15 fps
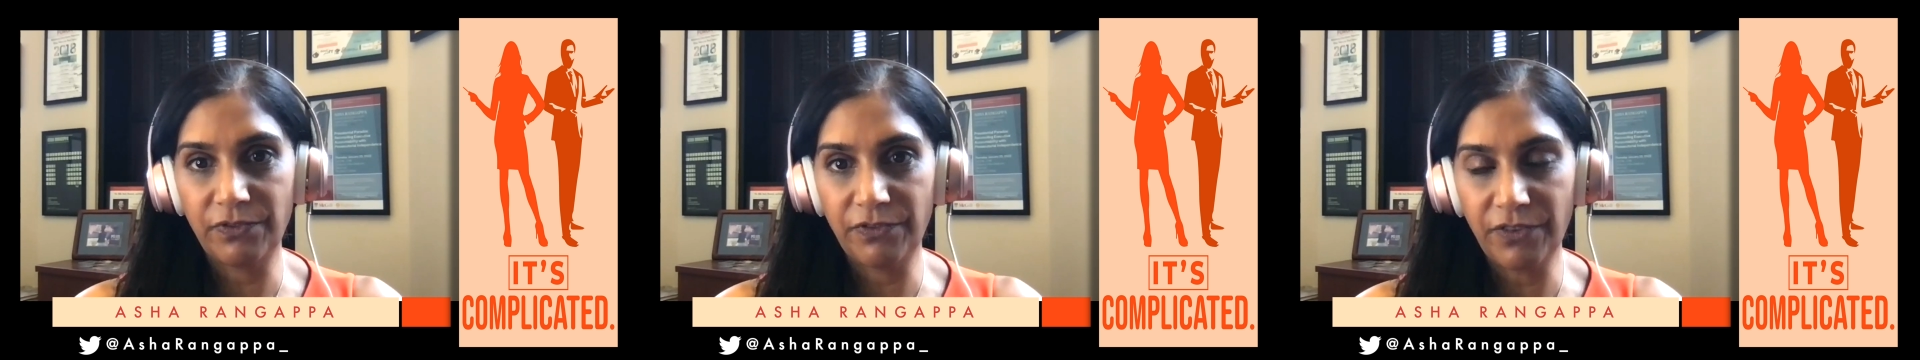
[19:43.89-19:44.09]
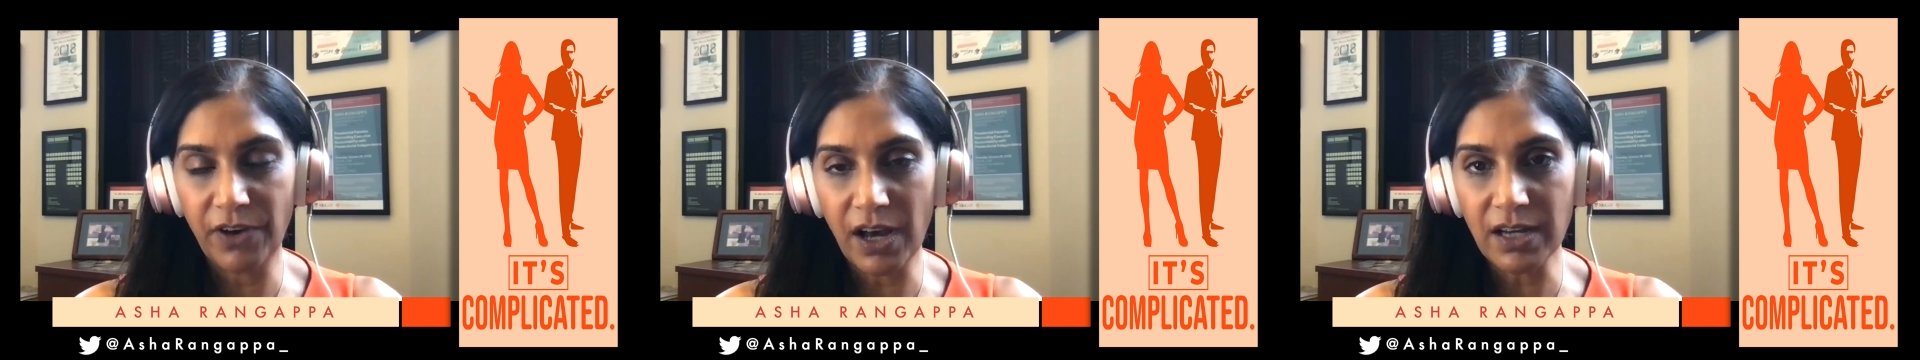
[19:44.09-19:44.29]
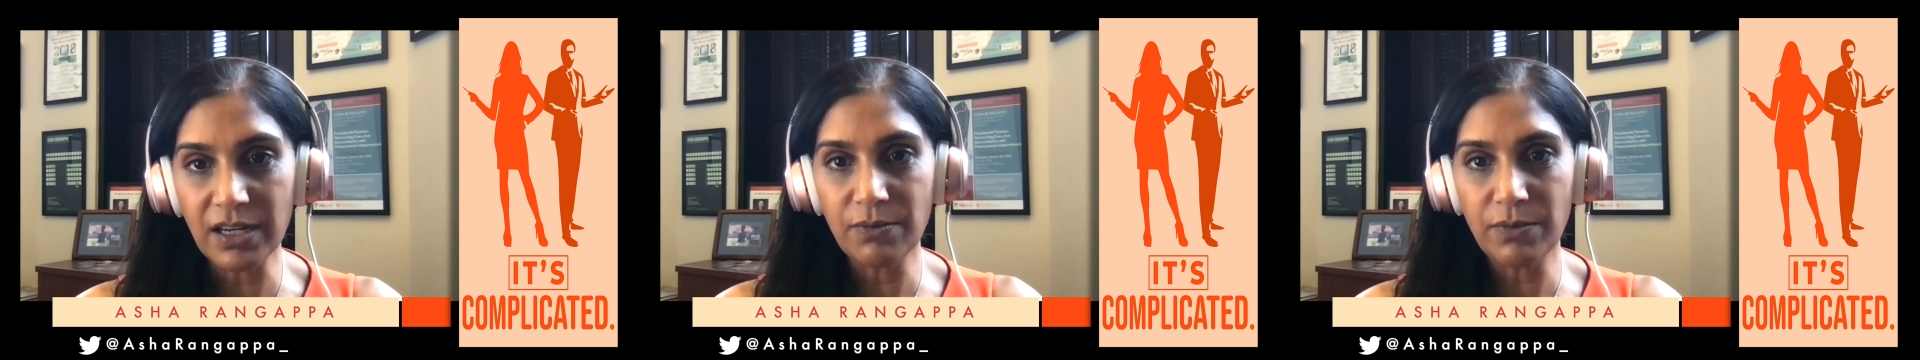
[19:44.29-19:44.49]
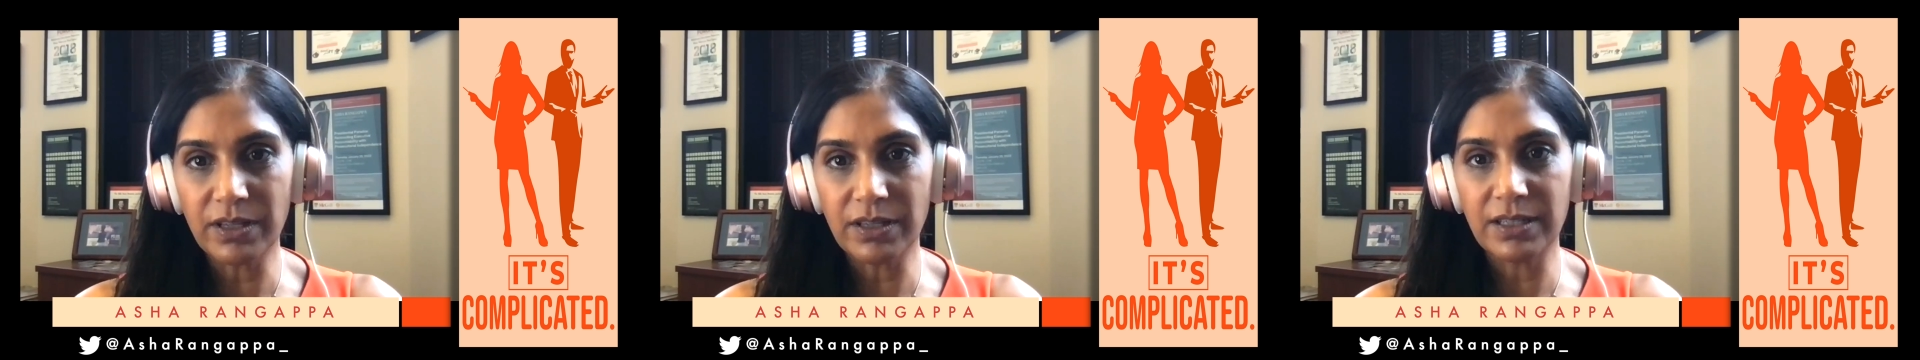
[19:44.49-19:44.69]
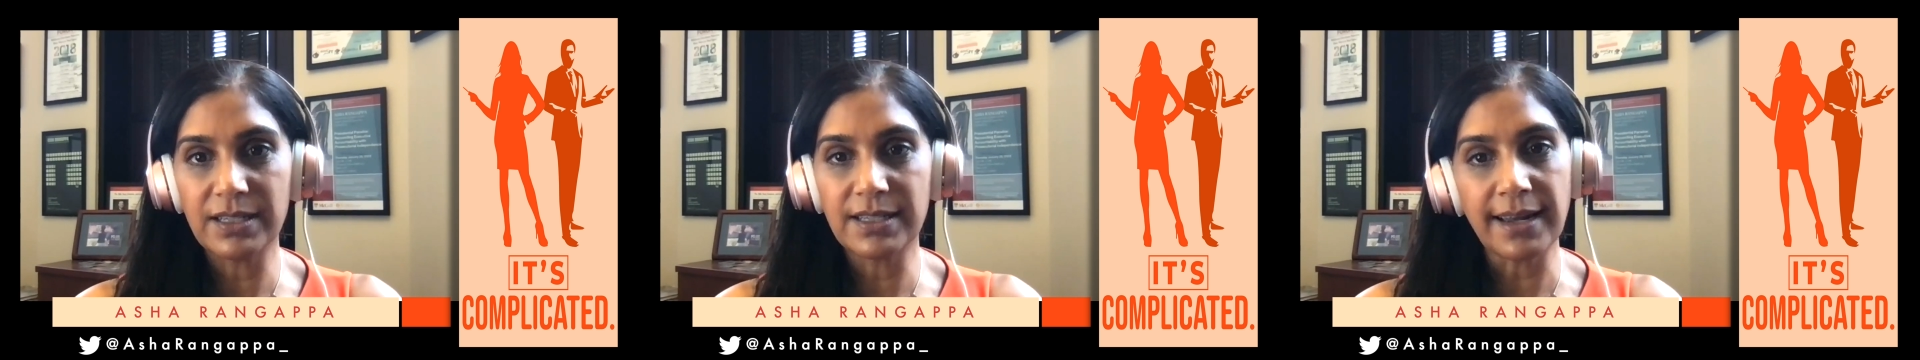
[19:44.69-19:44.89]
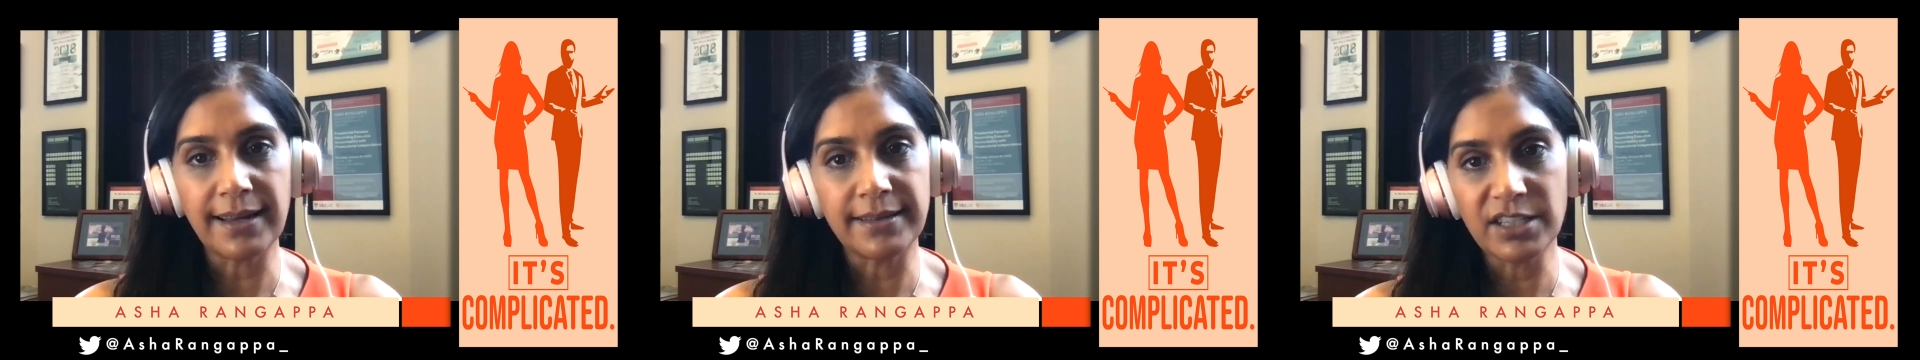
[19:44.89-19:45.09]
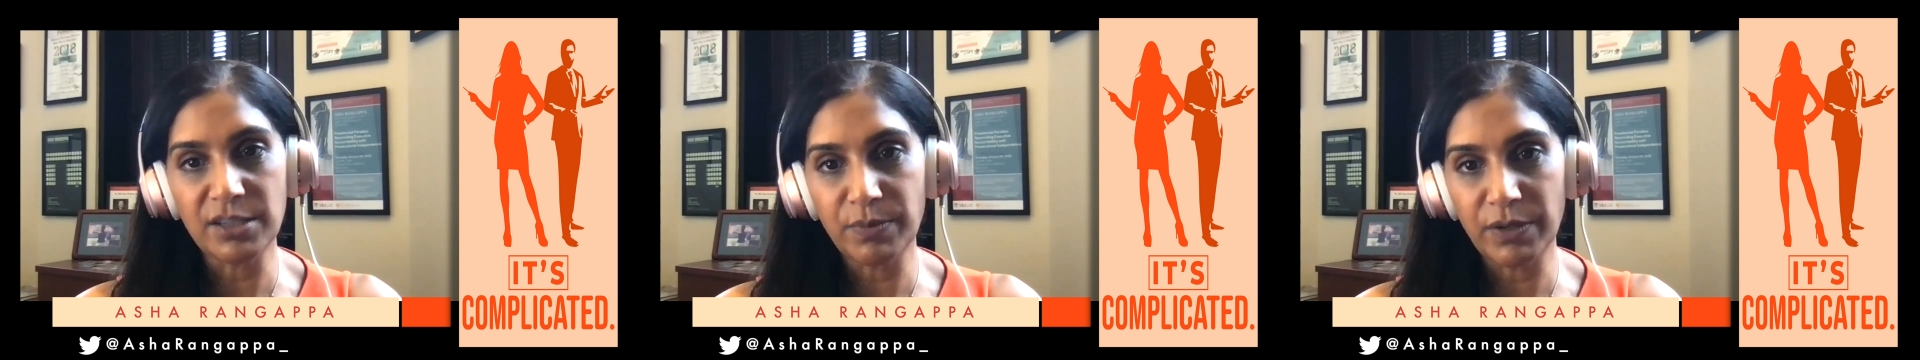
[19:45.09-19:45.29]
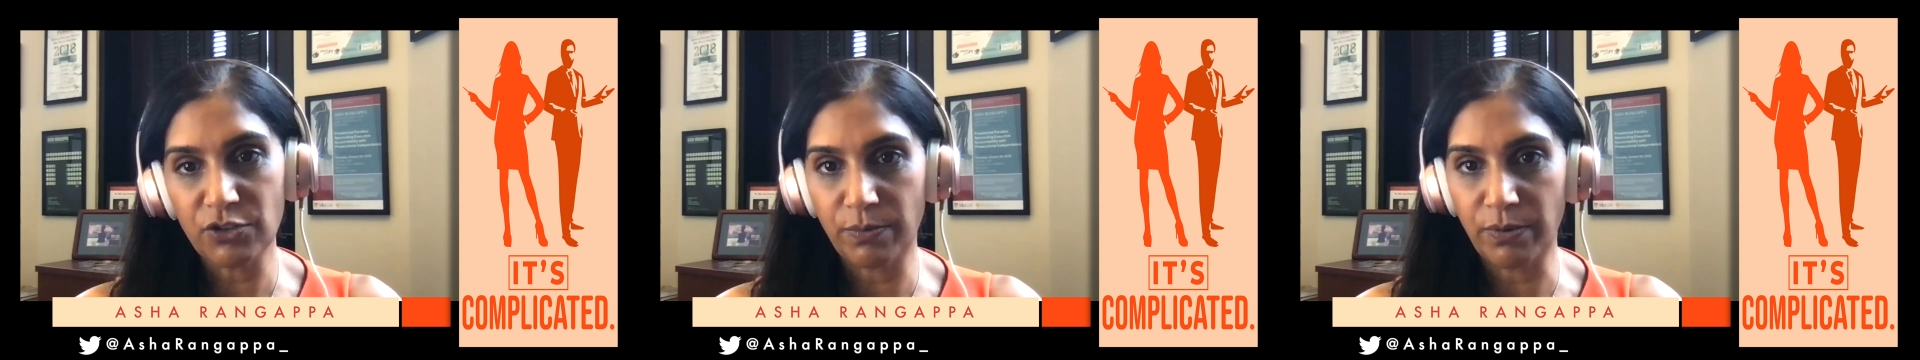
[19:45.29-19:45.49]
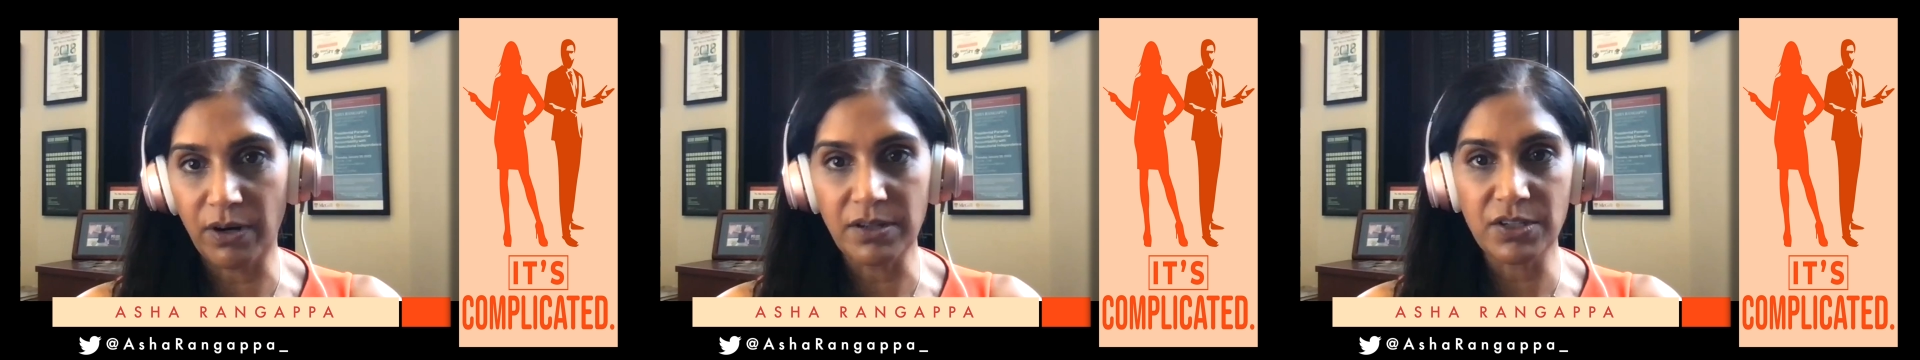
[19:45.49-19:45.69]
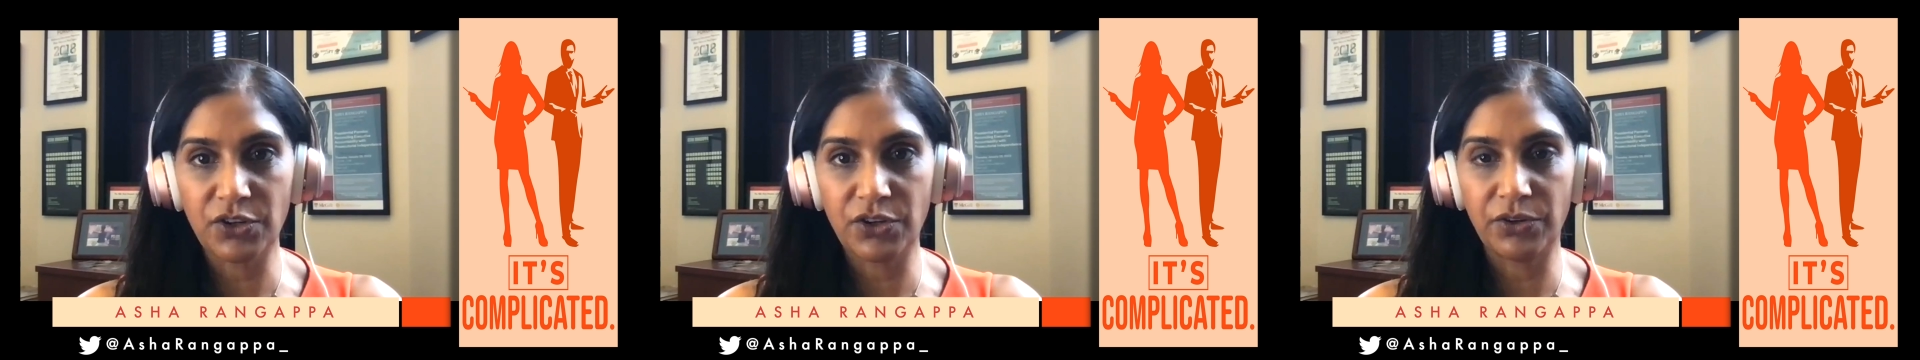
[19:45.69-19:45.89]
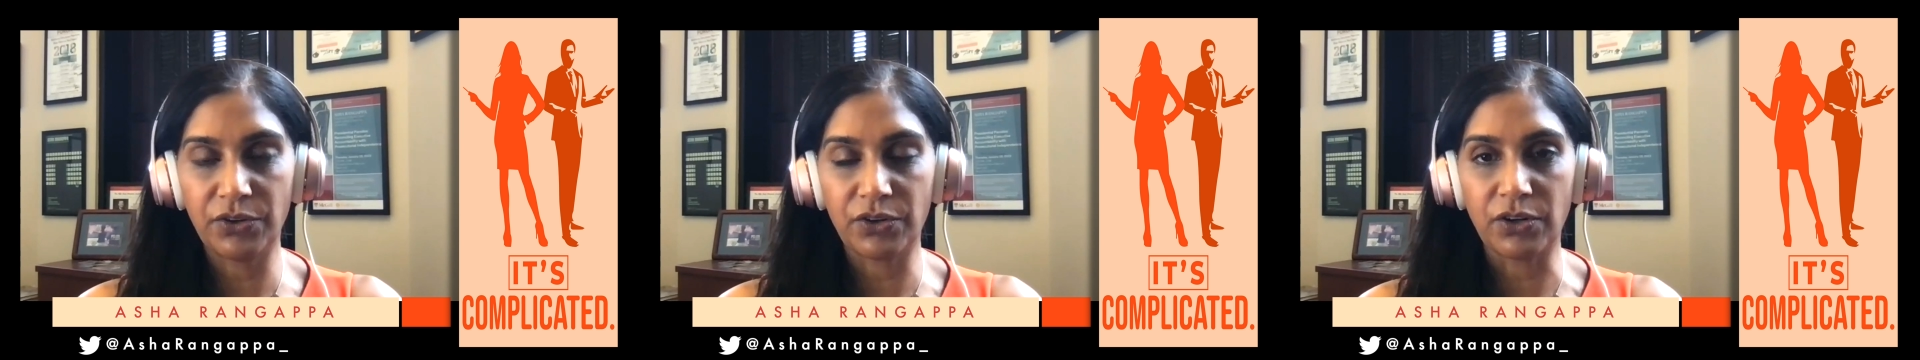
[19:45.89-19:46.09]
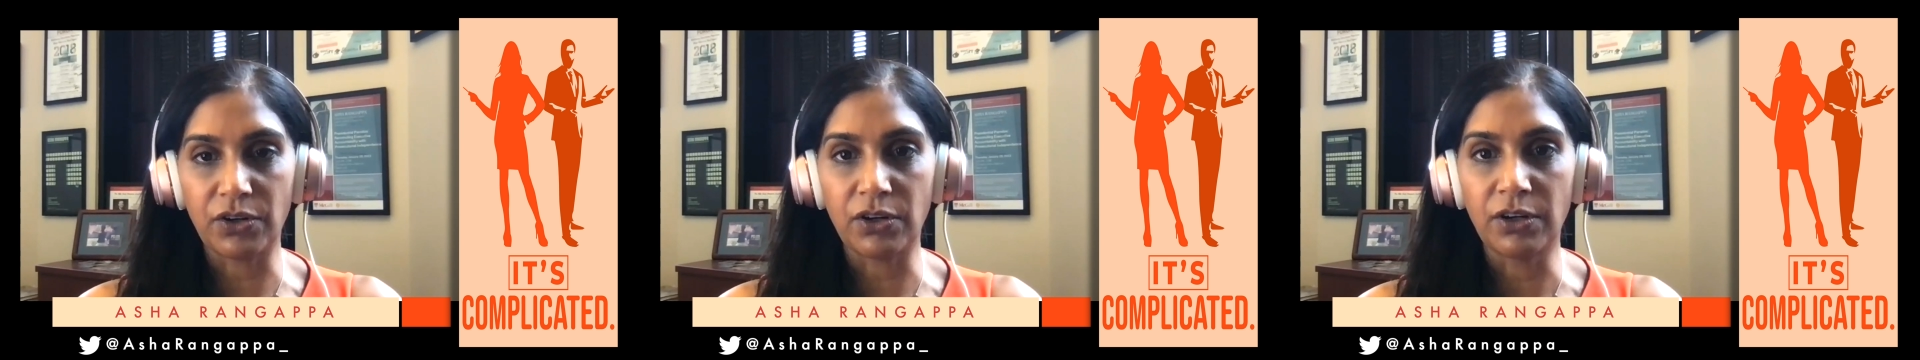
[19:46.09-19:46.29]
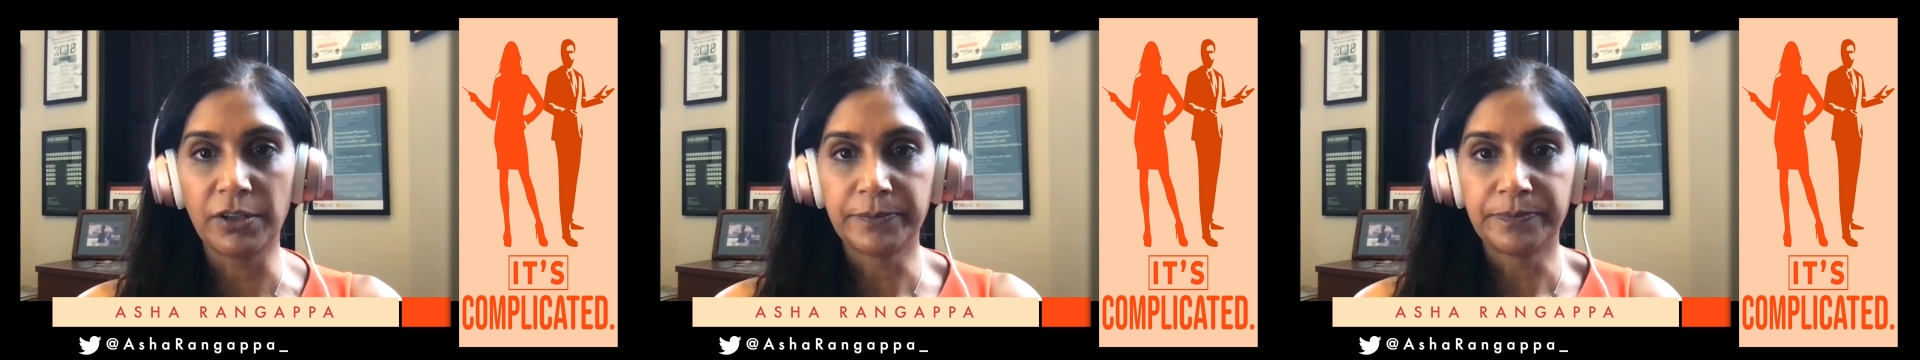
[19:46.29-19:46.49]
Fani Willis and this special prosecutor